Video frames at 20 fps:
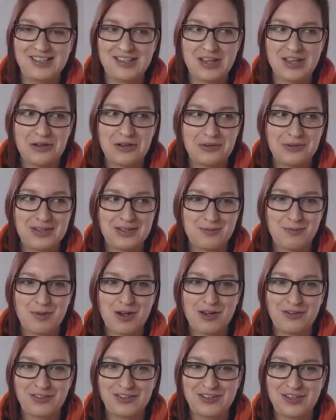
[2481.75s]
So it's
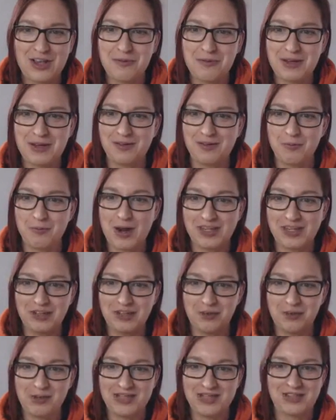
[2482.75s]
worth knowing
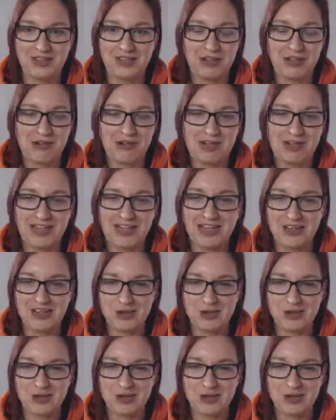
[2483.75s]
when you went to uni,